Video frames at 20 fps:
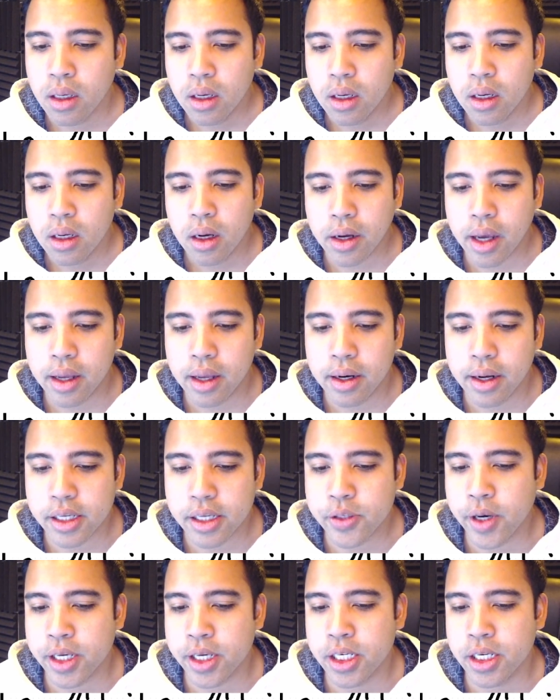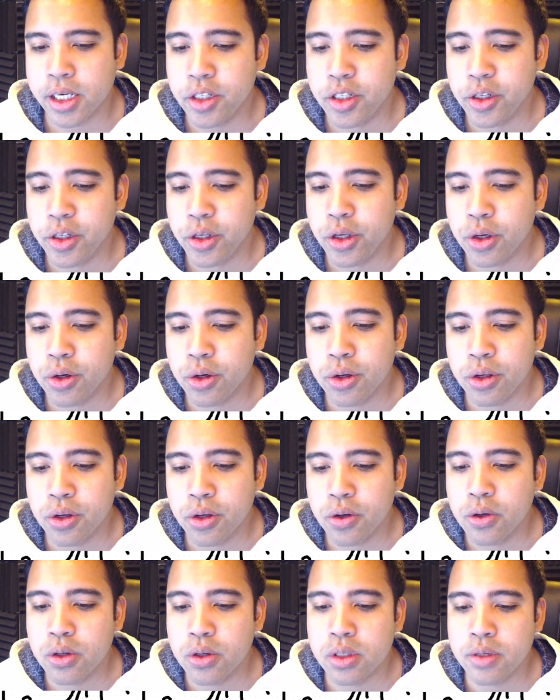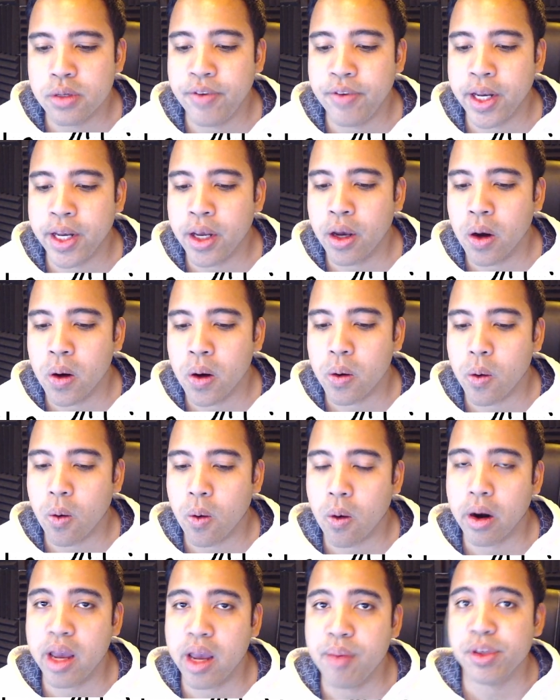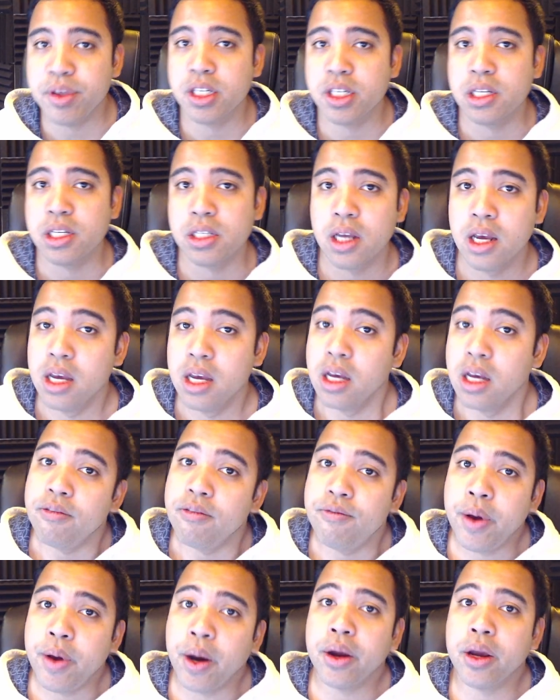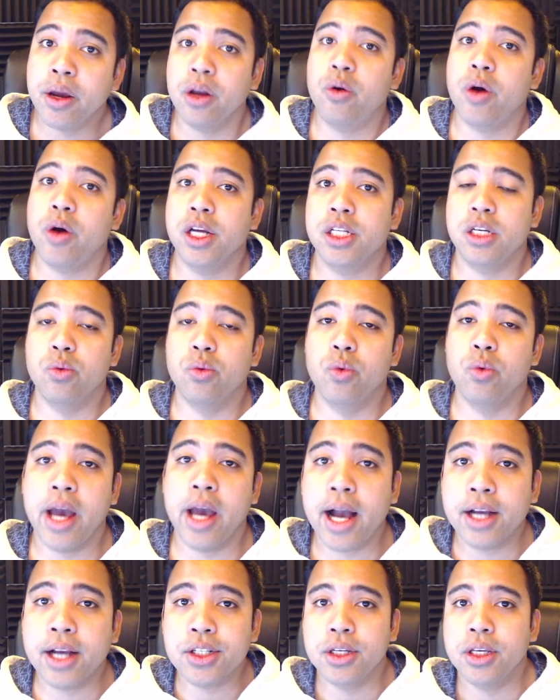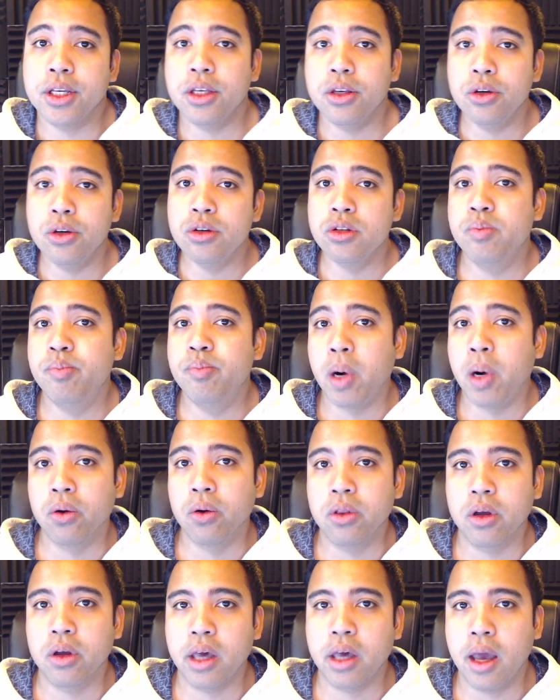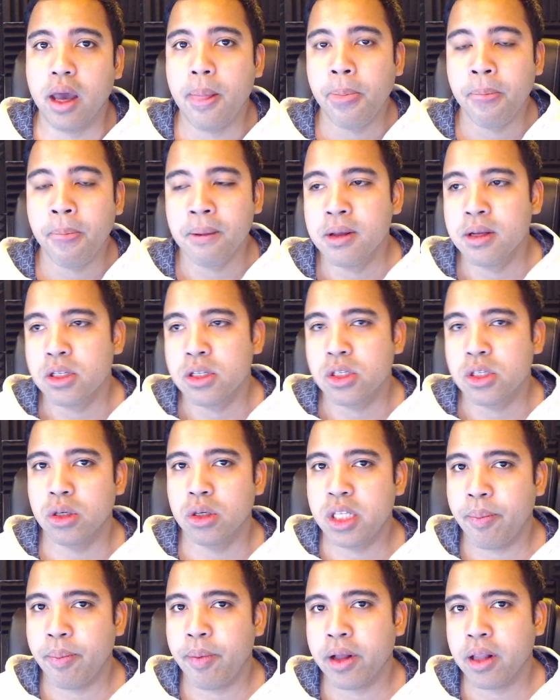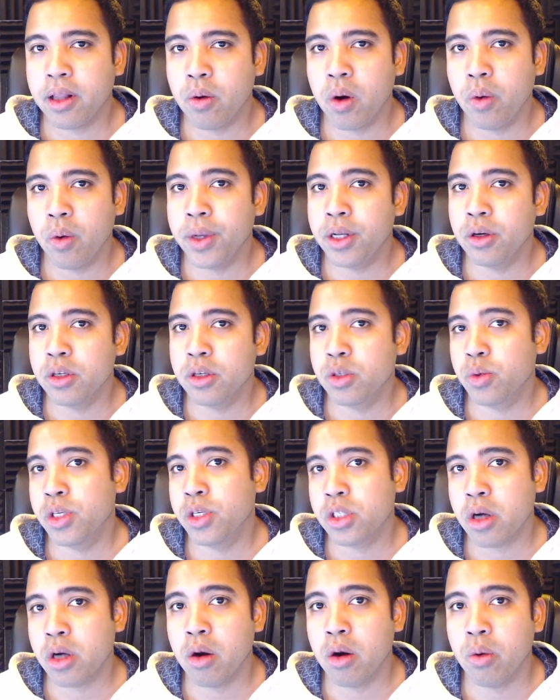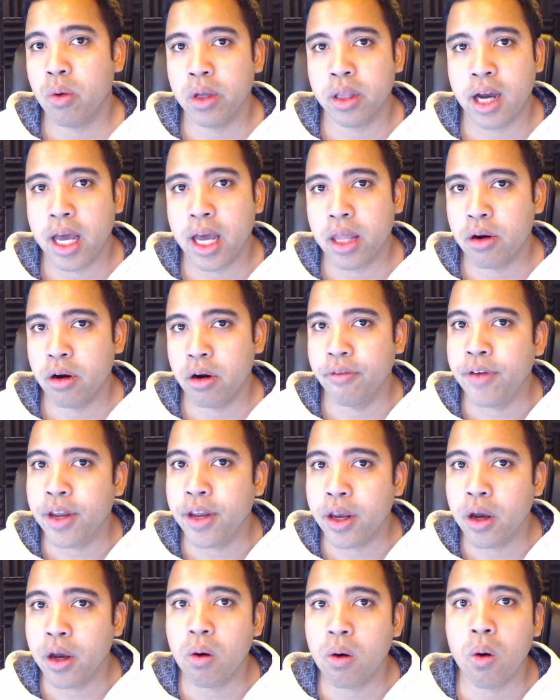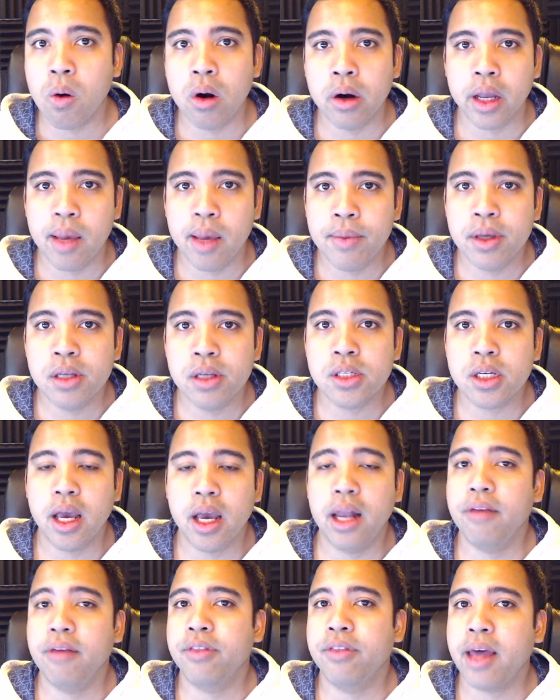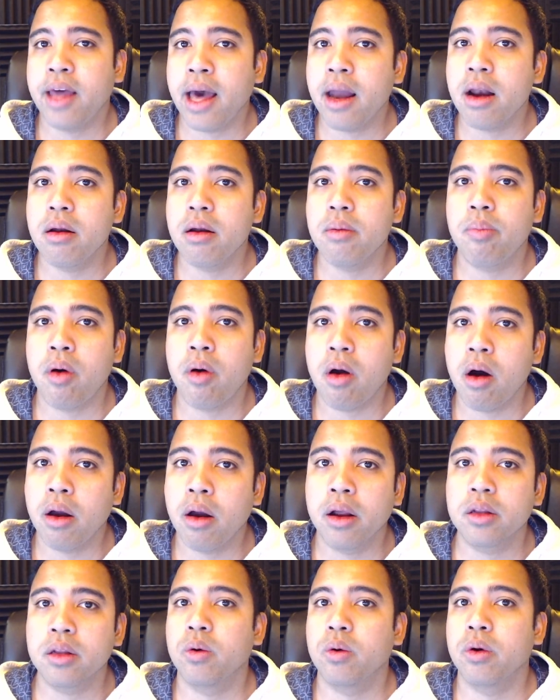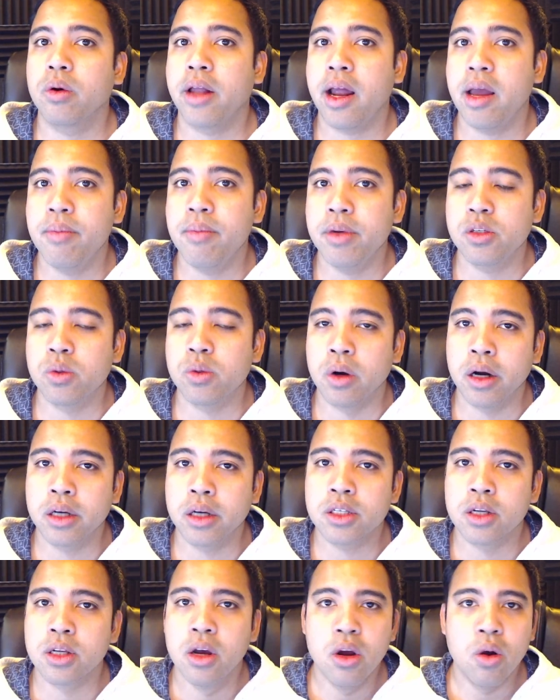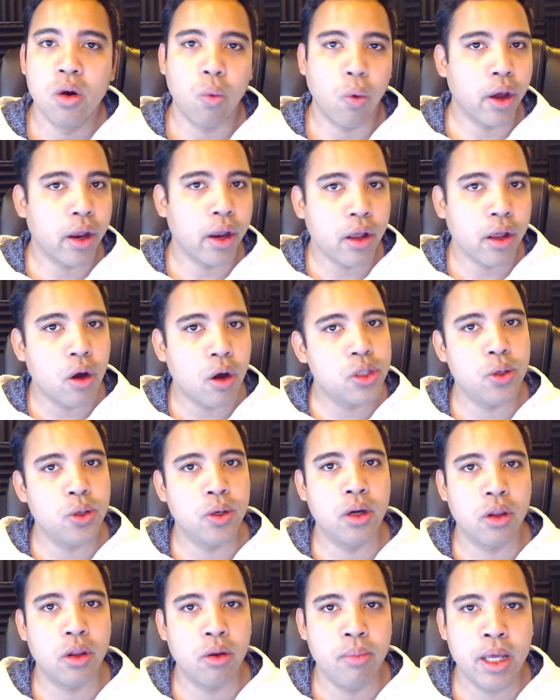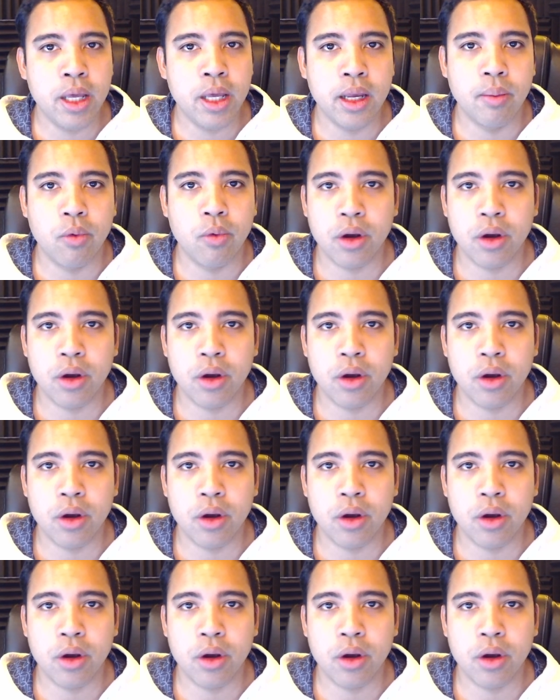Okay, next question. Do you use video or images? Very good question. We actually use both, okay? So typically what we do is we start with either a video or an image, and if that product or that image works, we're going to go to another medium.